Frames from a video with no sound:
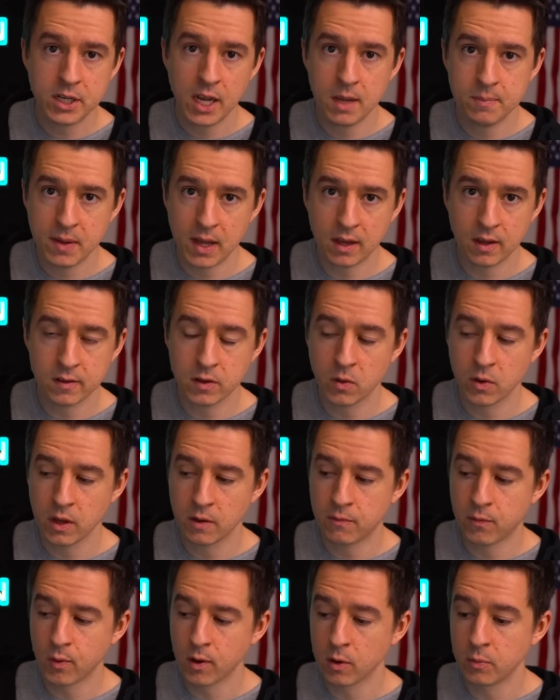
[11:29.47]
Chapek is
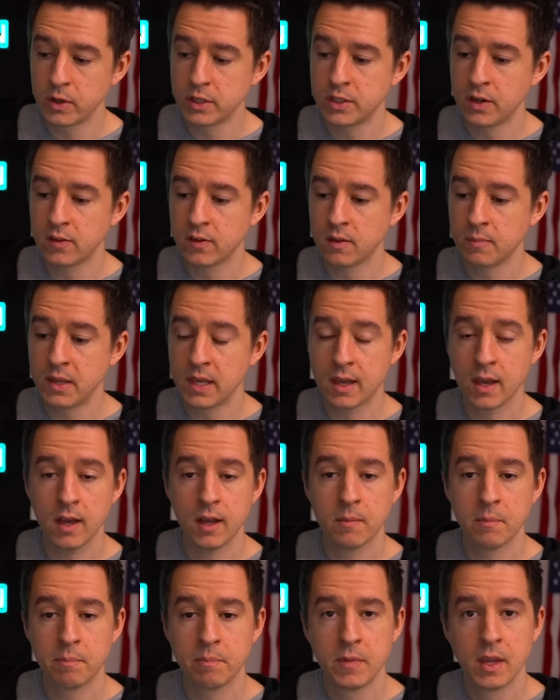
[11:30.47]
going for, which is to
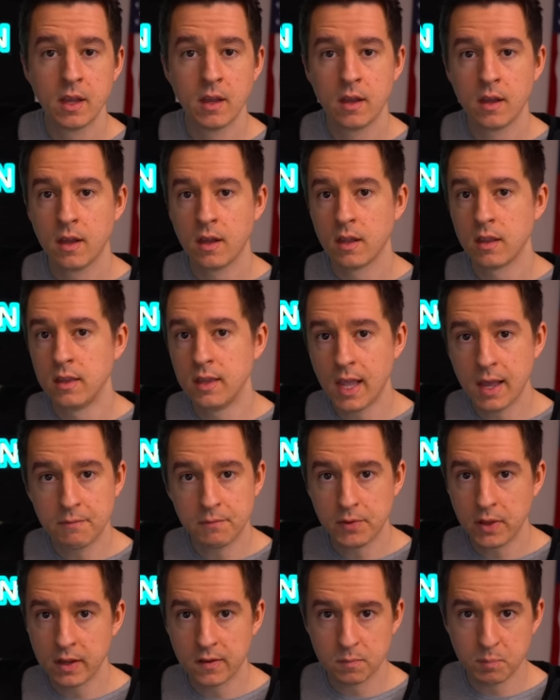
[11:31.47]
become
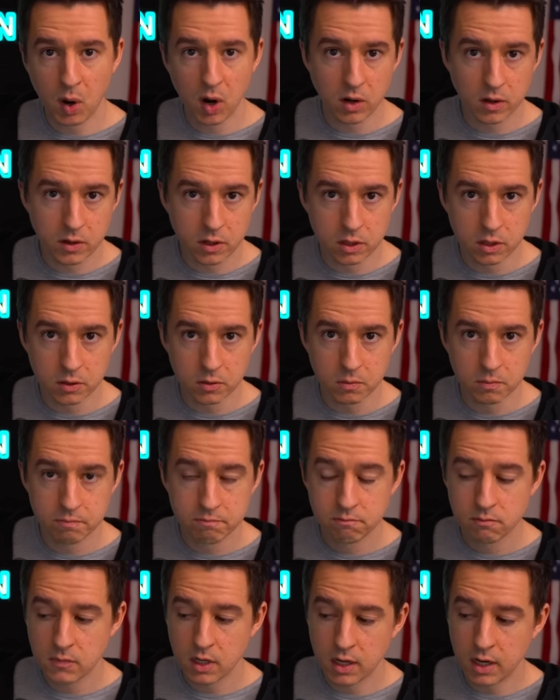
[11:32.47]
Netflix Part Two,
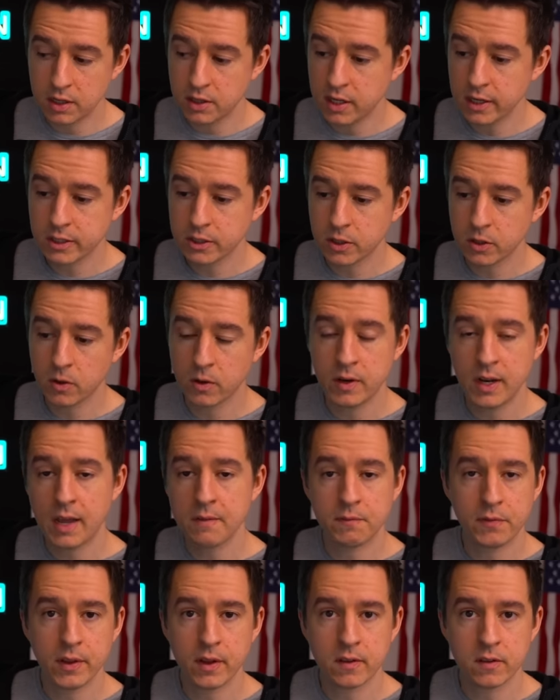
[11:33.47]
an additional
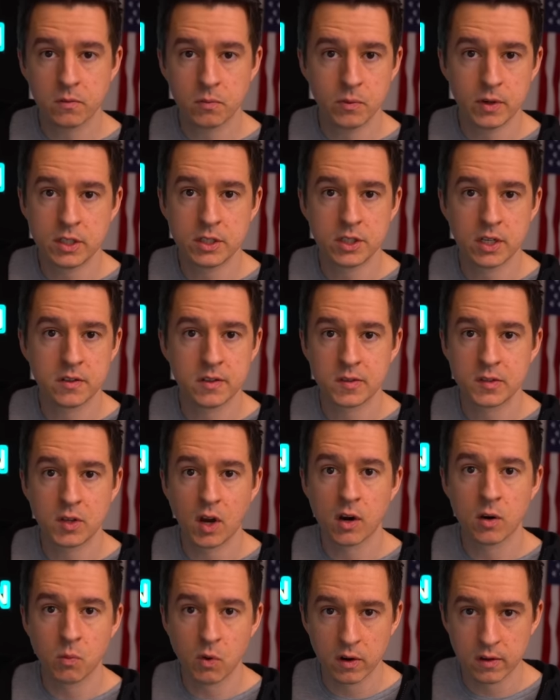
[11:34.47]
Netflix with just
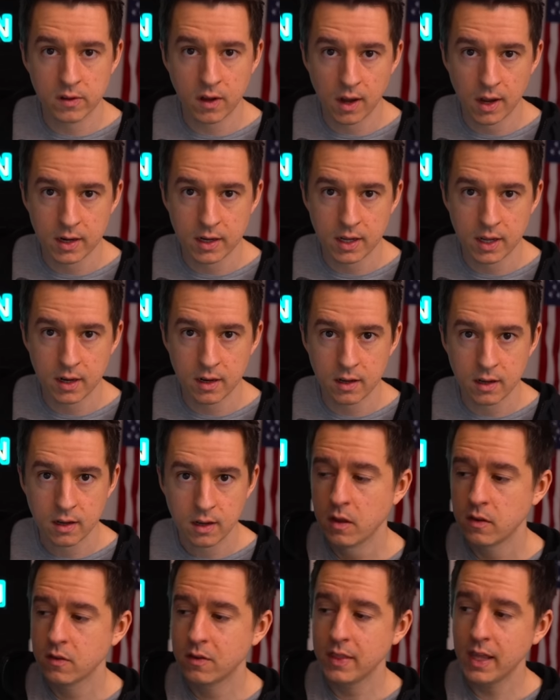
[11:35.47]
Star Wars content.
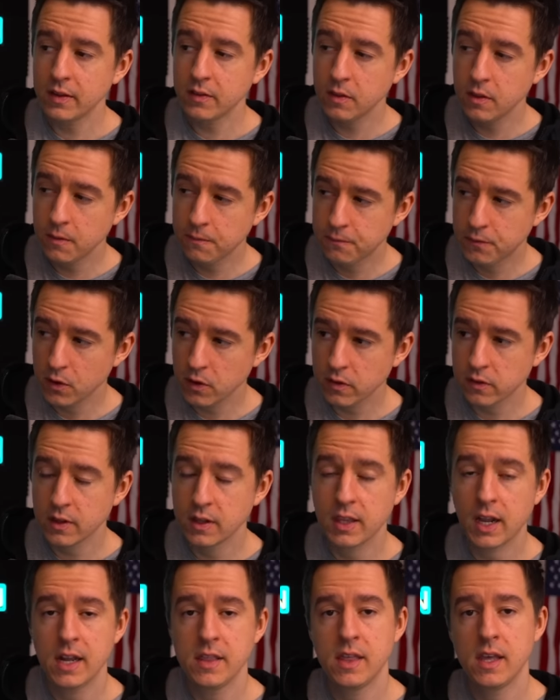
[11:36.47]
So that's the first
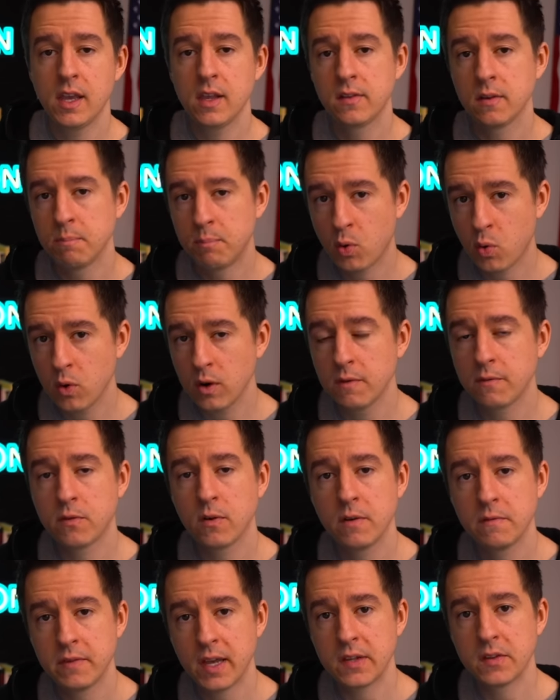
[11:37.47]
thing that I think is important
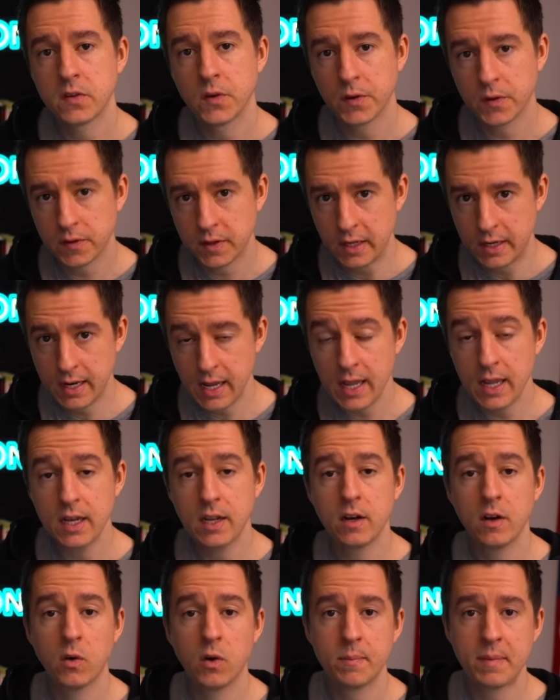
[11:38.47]
for investors today
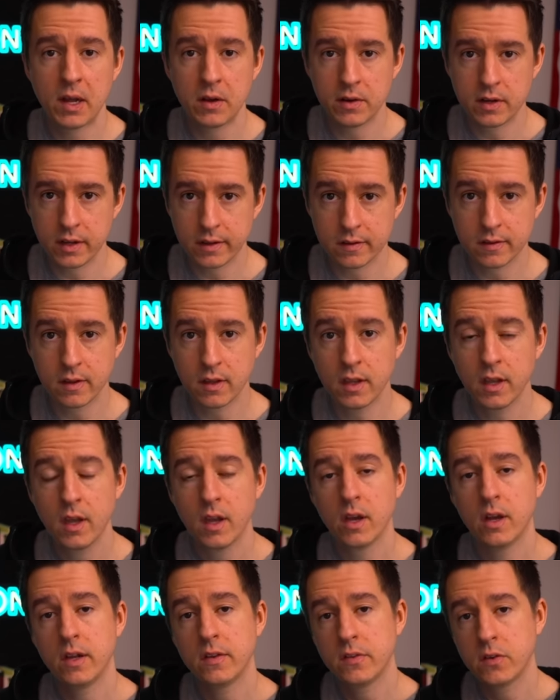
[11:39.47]
to know about Disney,
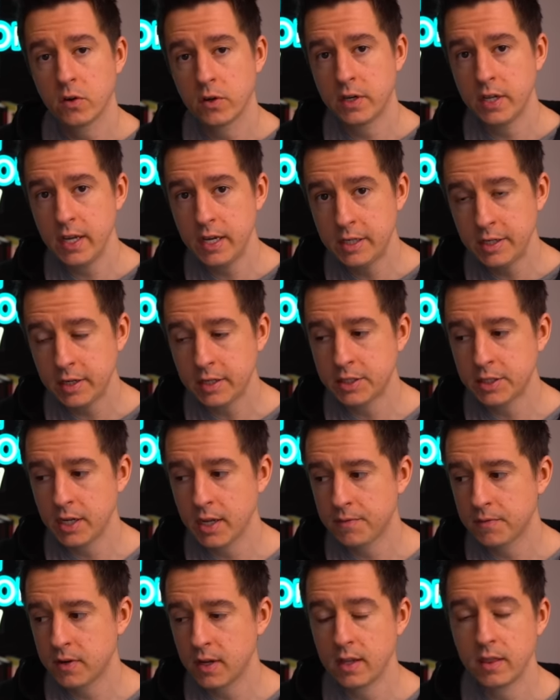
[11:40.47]
a strategic
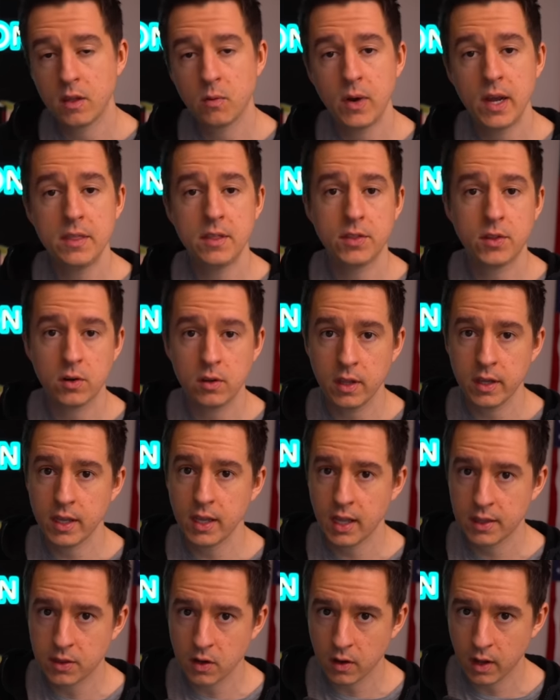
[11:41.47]
shift in the way that they're
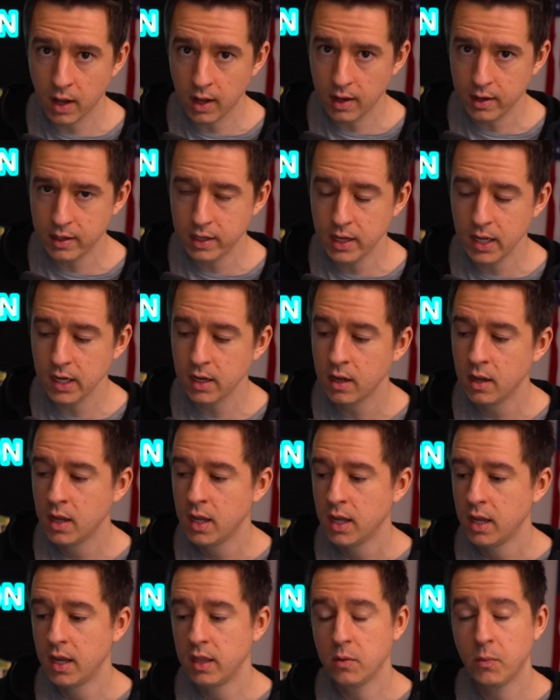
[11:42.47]
looking at their content
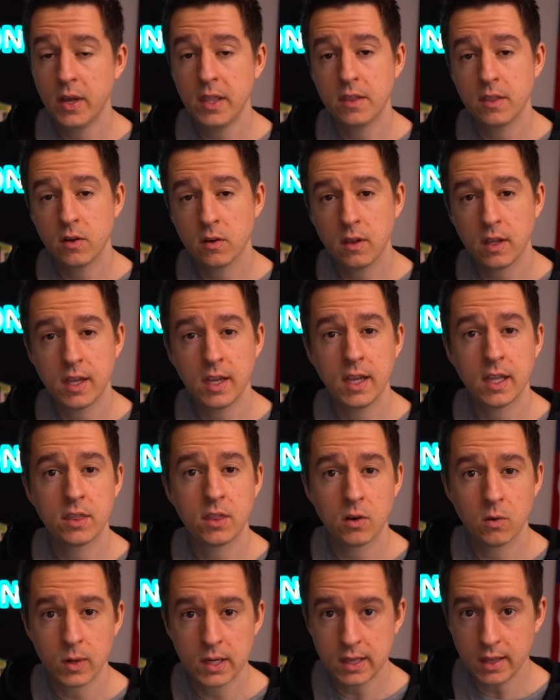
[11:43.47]
and the way that they're looking at
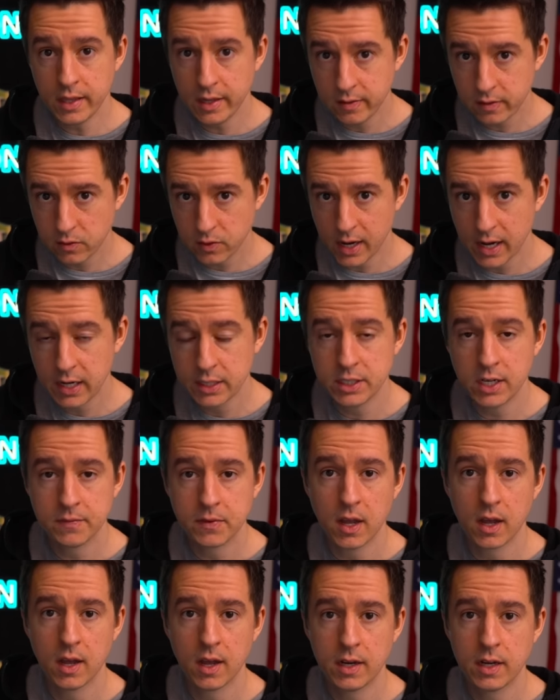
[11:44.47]
their release strategy
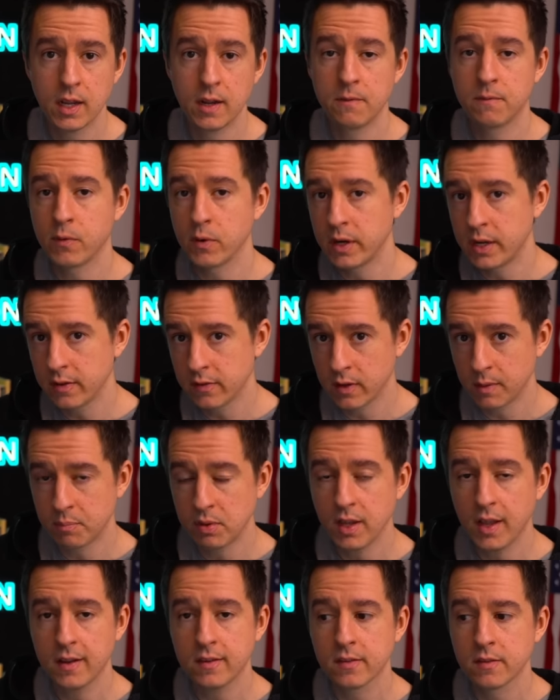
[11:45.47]
of content for Disney
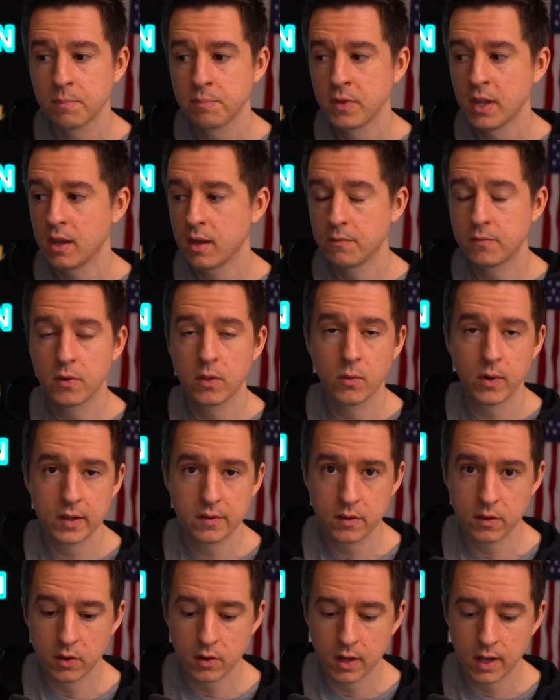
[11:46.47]
Plus and for the
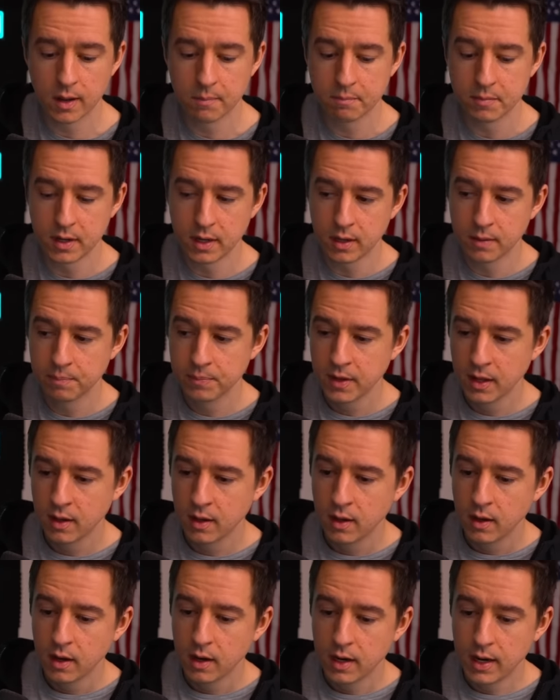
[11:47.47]
rest of their company.
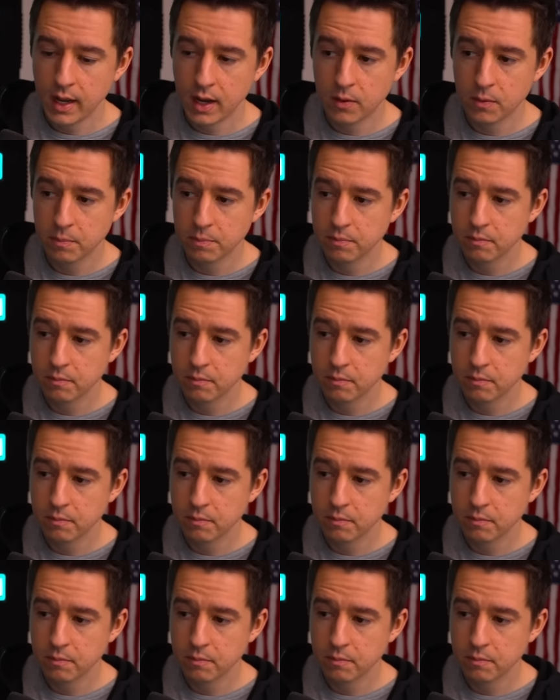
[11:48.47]
Now,